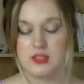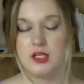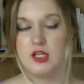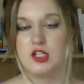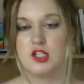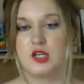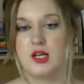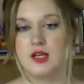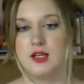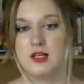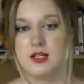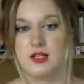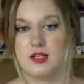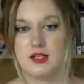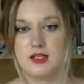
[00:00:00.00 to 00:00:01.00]
such
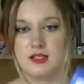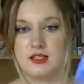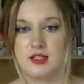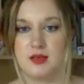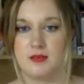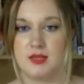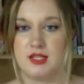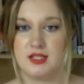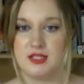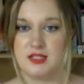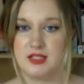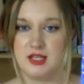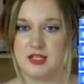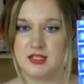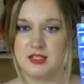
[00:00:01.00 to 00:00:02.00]
as some
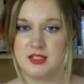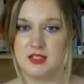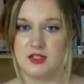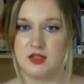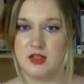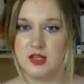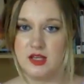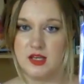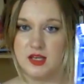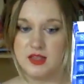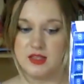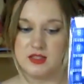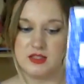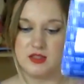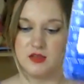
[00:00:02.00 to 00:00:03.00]
incense. You can get
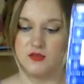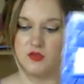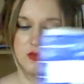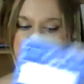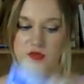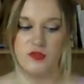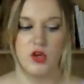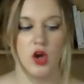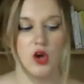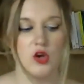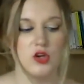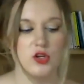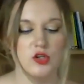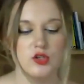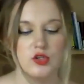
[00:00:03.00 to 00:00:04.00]
this in the form of
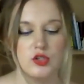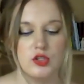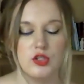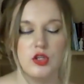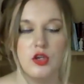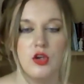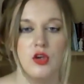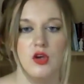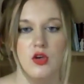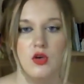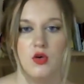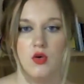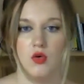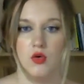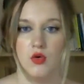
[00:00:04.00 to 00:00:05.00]
cones
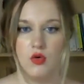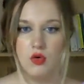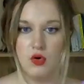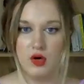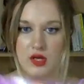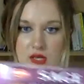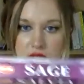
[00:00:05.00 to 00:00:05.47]
or